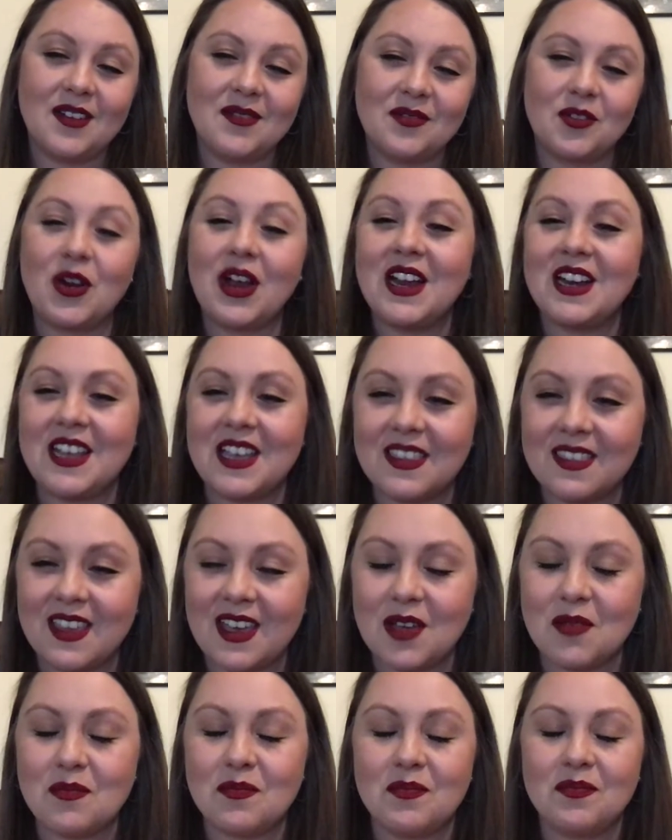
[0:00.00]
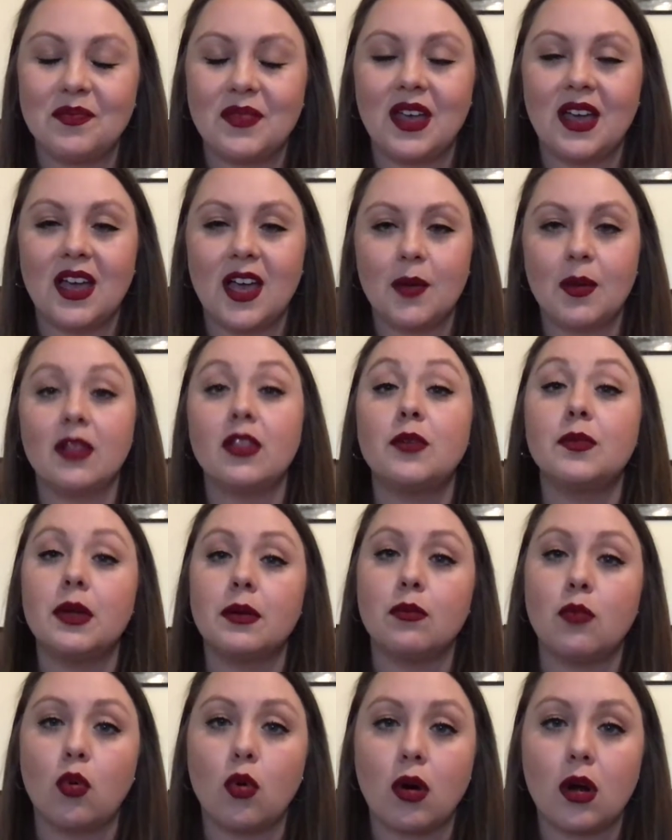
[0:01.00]
grading them a little
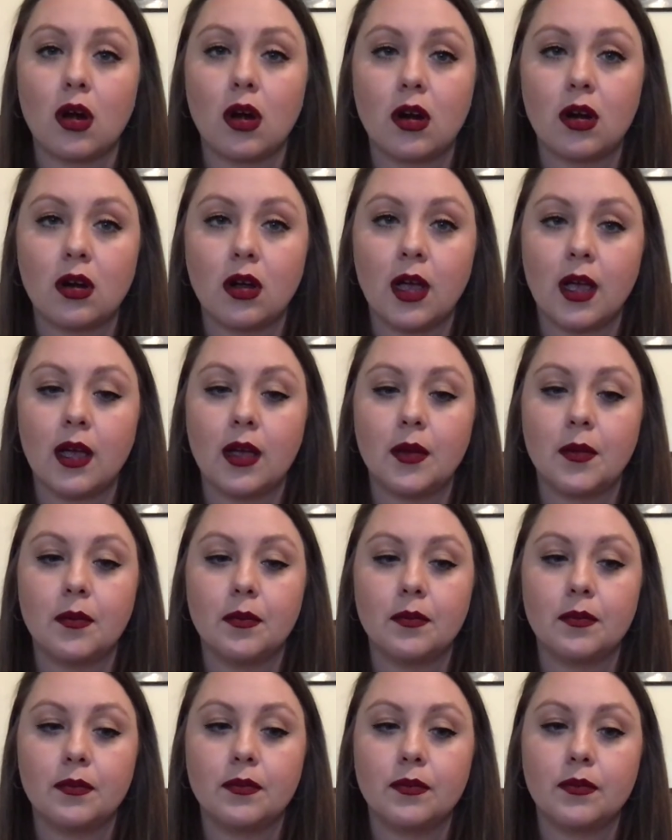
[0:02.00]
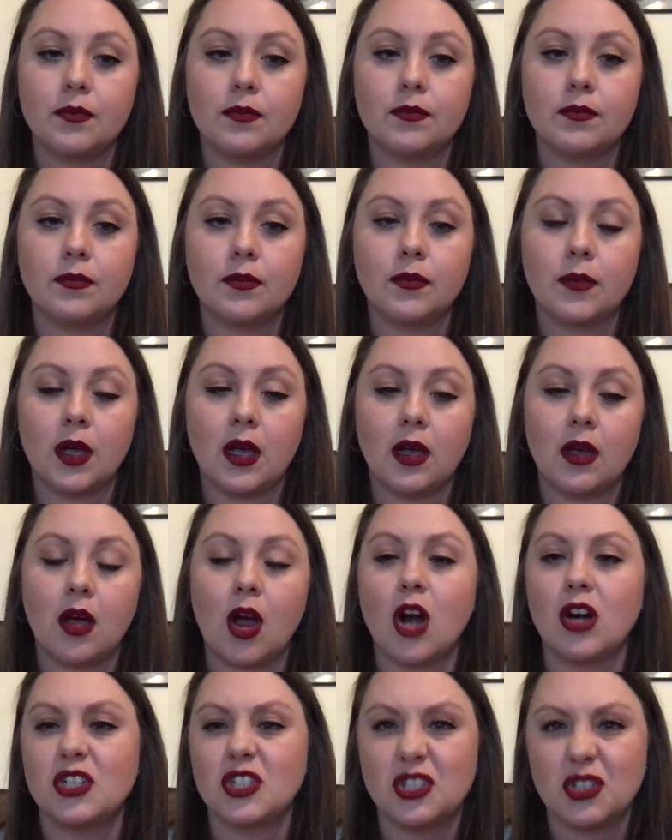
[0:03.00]
bit more
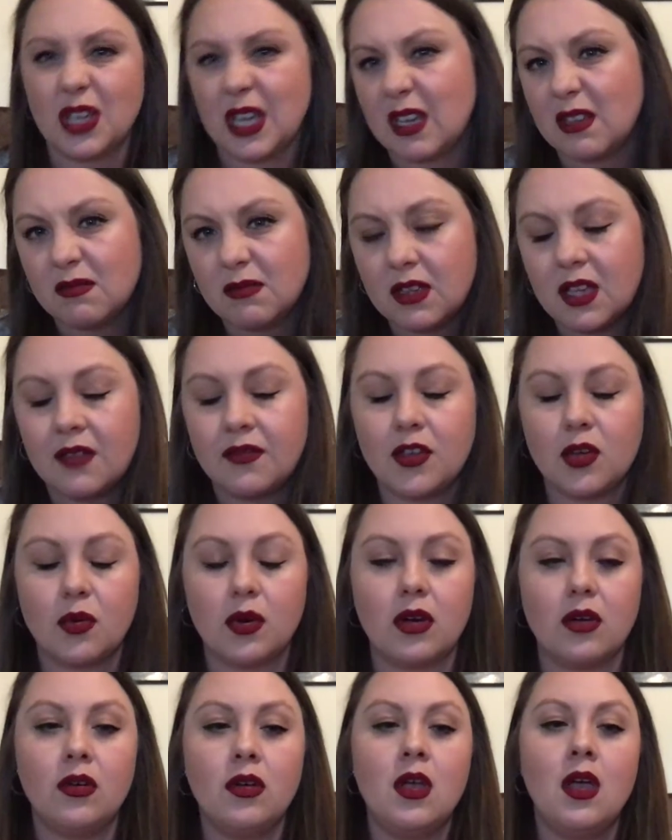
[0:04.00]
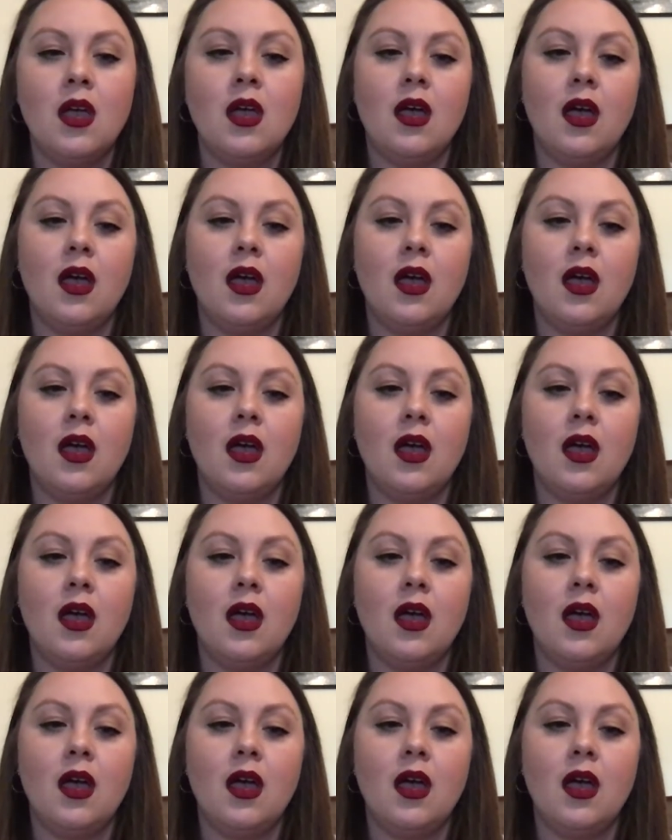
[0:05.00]
harshly, if you will.